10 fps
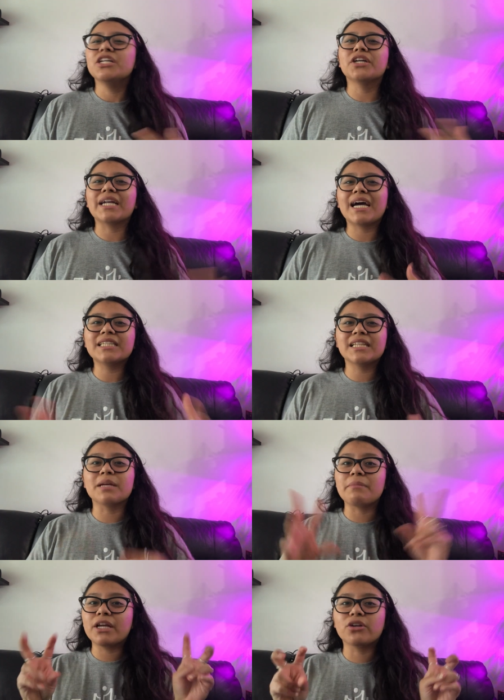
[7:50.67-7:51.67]
You kind of had to
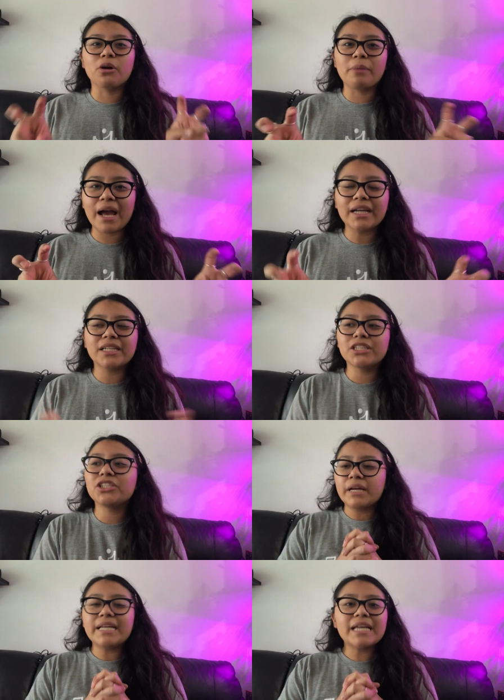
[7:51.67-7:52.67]
like make your own
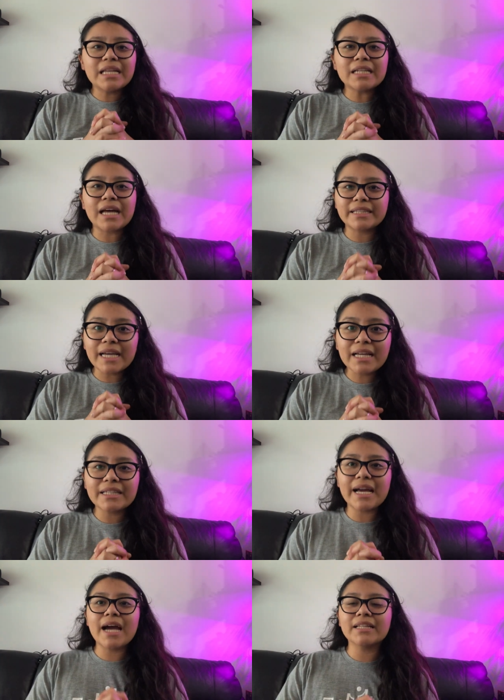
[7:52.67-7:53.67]
package. And then at the
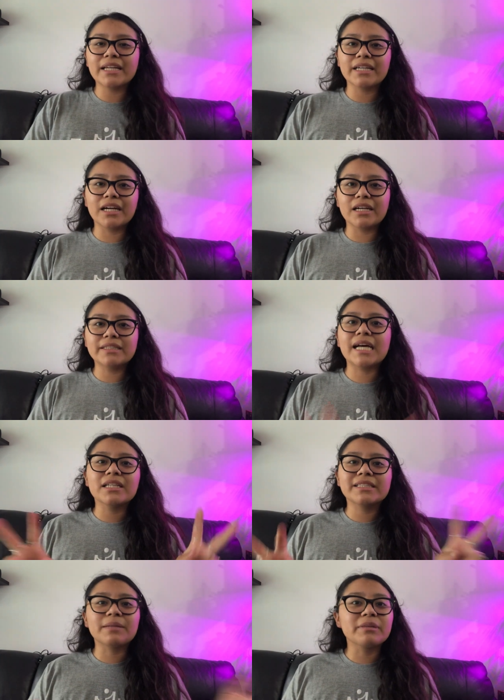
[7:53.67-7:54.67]
end, they had like a,
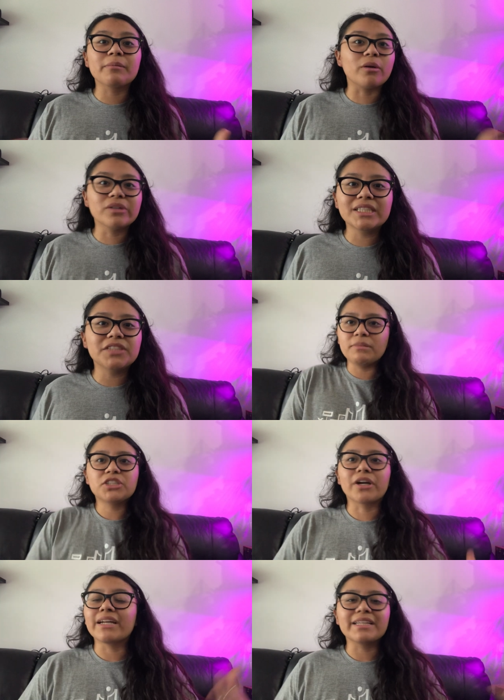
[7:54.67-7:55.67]
tell us something about Reese. Is
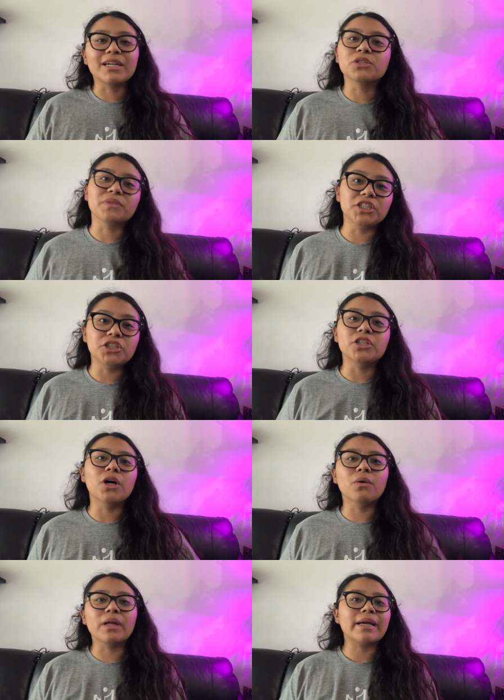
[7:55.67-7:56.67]
there anything else we need to
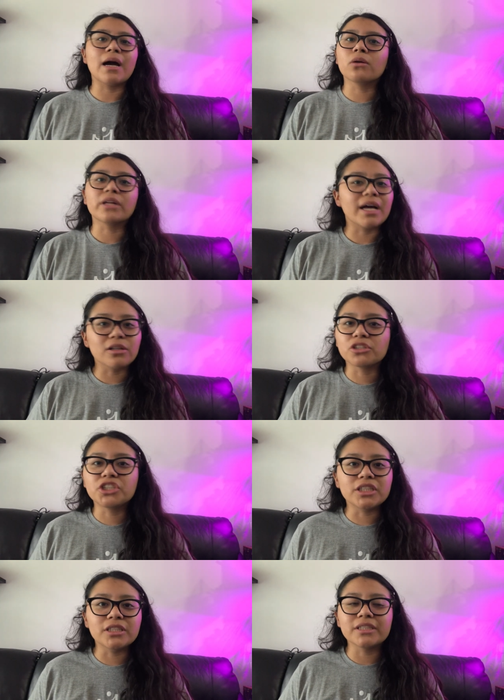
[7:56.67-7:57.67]
know? Like health
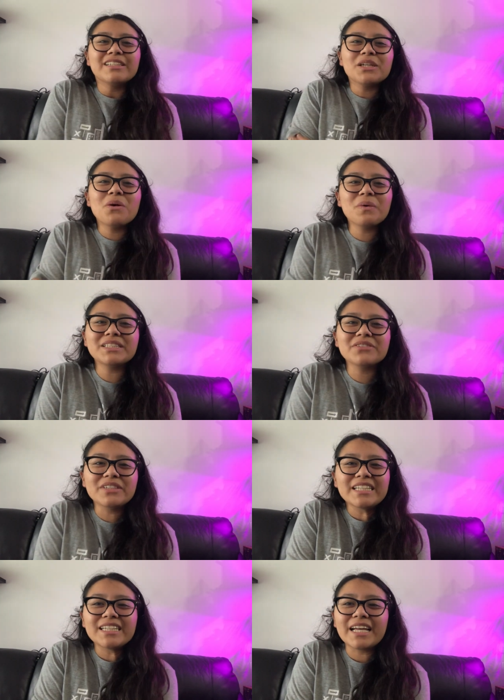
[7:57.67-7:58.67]
allergies? Like, so it wasn't
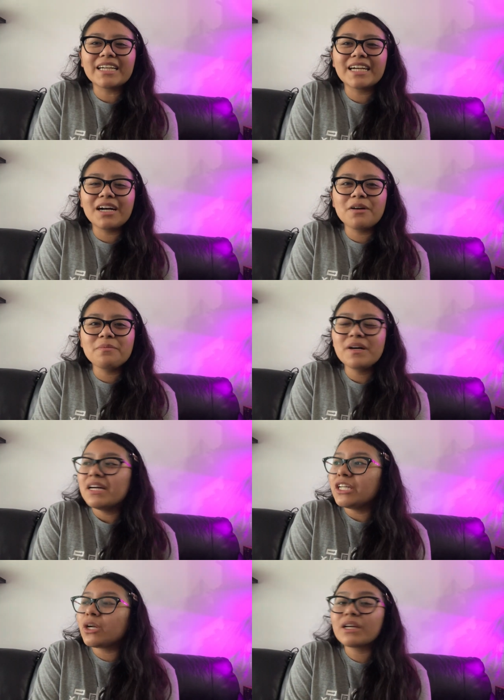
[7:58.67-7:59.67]
really like, um,
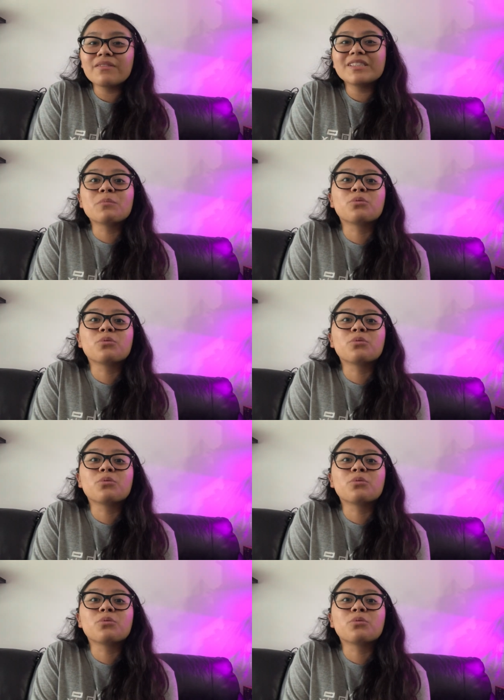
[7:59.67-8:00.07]
you know, give us a